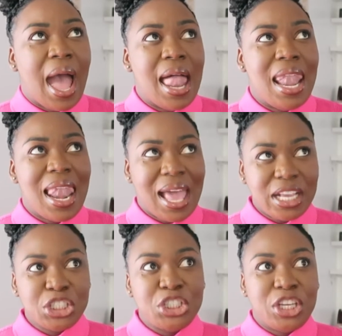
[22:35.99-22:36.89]

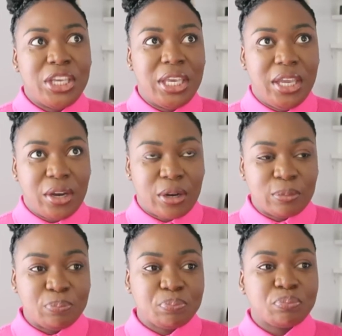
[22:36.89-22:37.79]
last year,
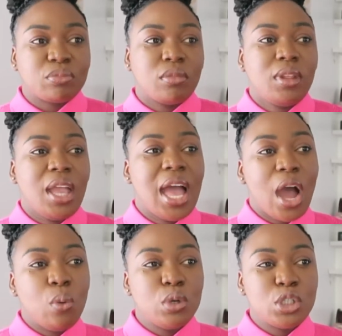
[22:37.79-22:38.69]

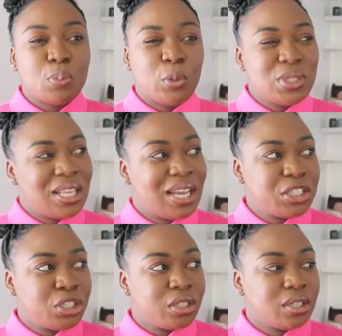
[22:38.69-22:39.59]
was it
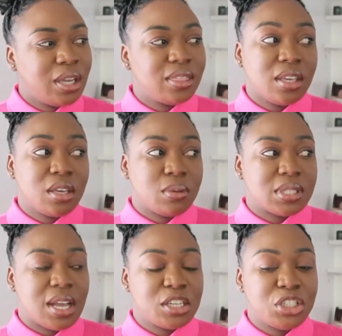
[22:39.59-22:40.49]
last year? I think it was
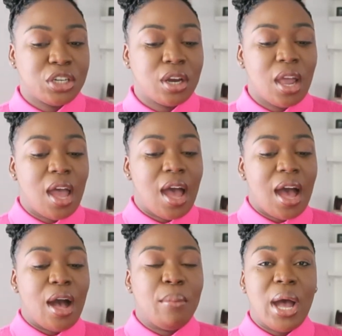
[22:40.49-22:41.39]
last year.
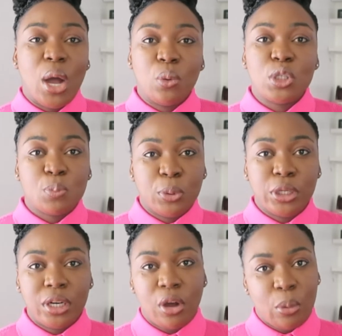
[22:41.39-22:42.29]
I was
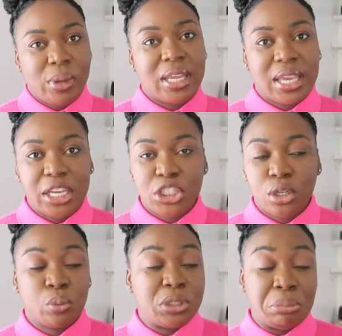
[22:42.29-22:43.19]
put on
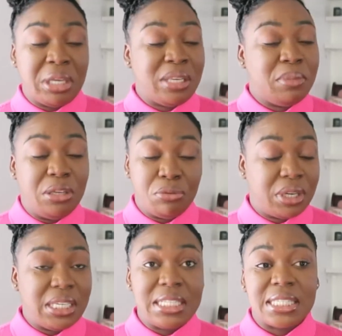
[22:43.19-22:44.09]
medication which made me
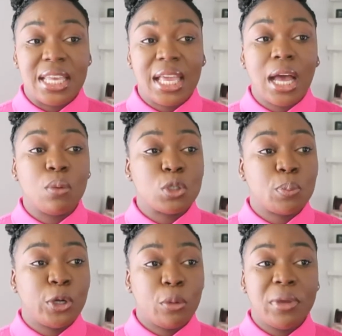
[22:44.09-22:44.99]
really sick. I was
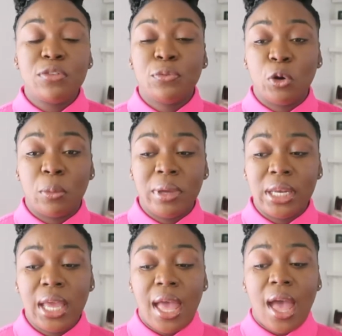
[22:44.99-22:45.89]
put on
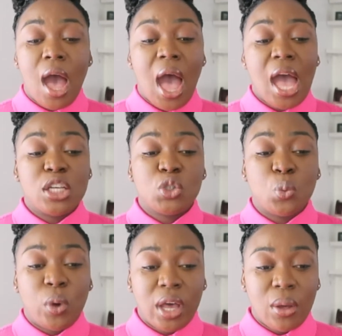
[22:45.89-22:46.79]
metformin, as
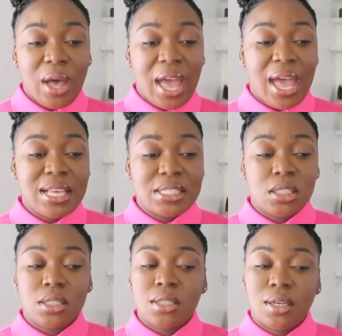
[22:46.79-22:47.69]
well as
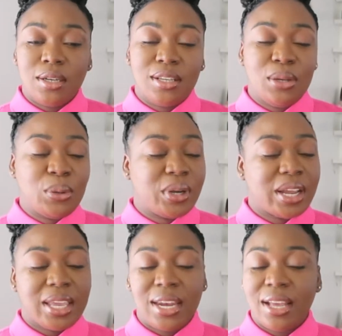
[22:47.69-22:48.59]
Lord,
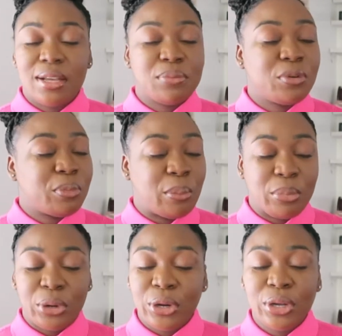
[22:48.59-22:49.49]
I cannot
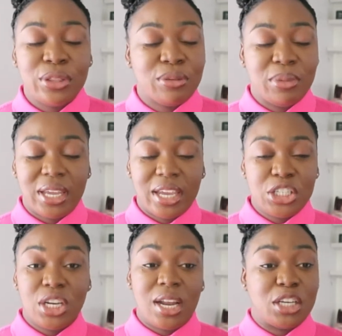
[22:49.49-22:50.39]
remember the
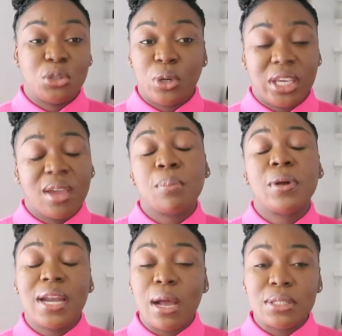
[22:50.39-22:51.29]
medication, and I sure can't
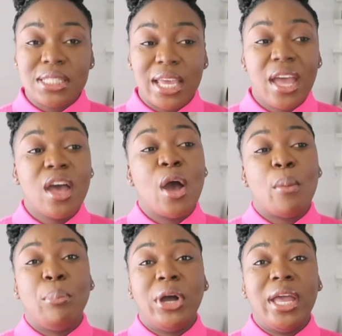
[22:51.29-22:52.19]
pronounce it,
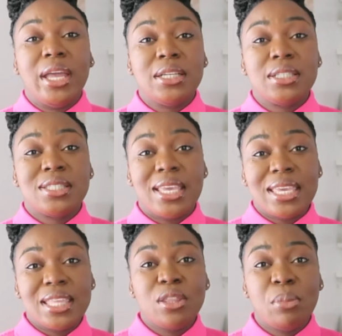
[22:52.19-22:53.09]
but
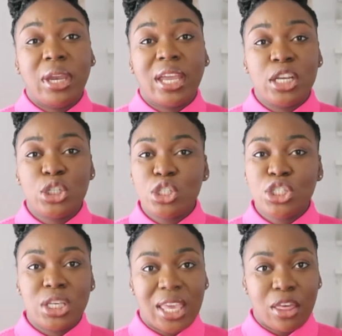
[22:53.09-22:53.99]
taking the medications
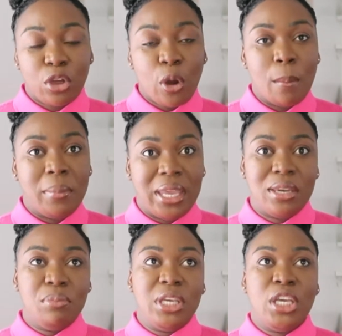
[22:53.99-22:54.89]
together
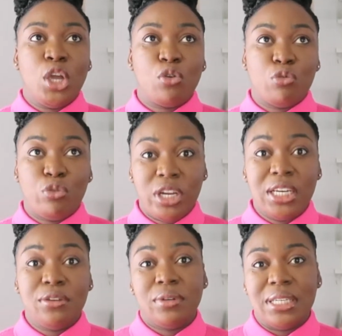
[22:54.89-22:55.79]
made me
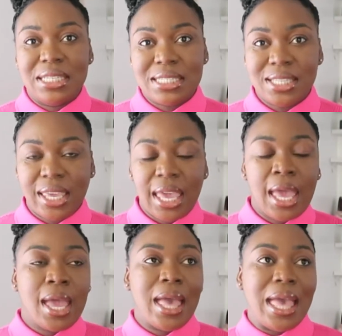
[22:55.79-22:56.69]
really sick.
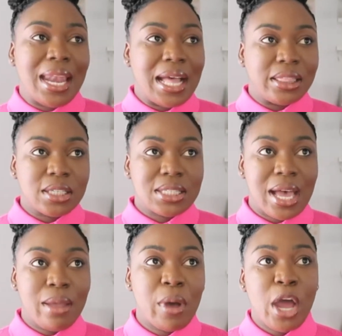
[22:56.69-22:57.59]
And at the
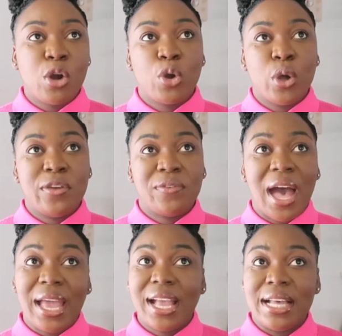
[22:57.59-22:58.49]
time, I don't know if
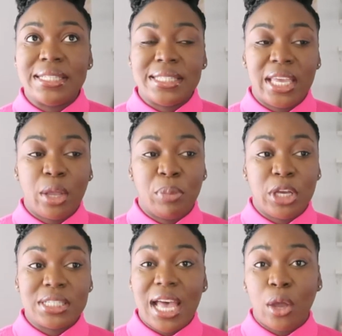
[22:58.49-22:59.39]
I got sick
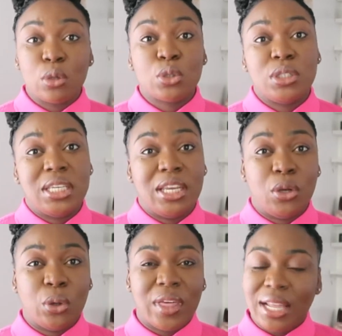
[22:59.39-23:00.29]
because I also didn't
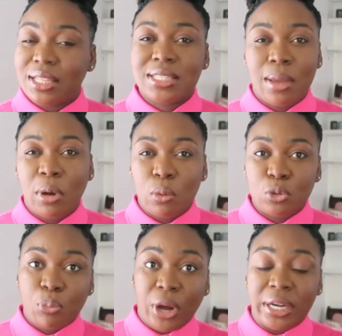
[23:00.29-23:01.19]
know that at the time I was
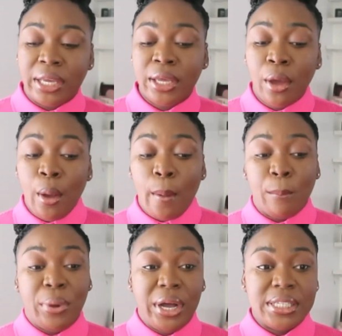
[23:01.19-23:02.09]
pregnant,
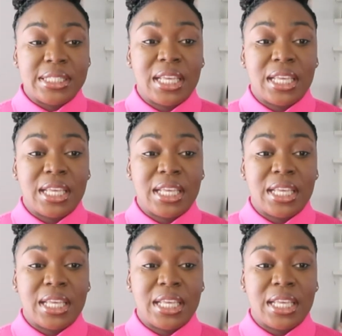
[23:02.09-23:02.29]
but